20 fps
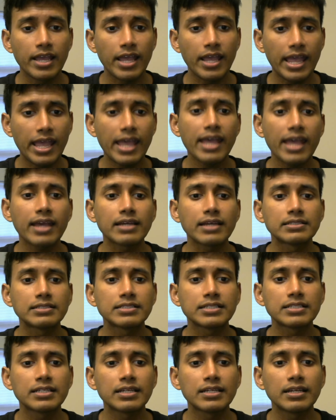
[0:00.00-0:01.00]
And
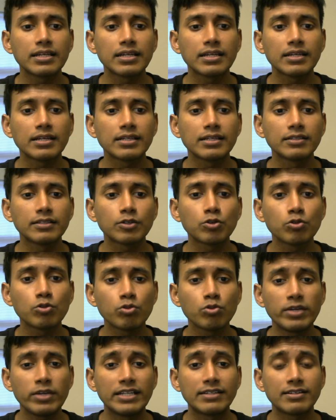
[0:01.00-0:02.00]
the
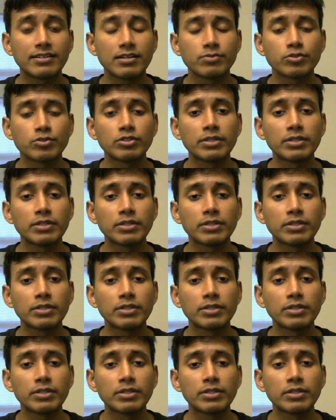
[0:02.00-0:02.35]
queen comes with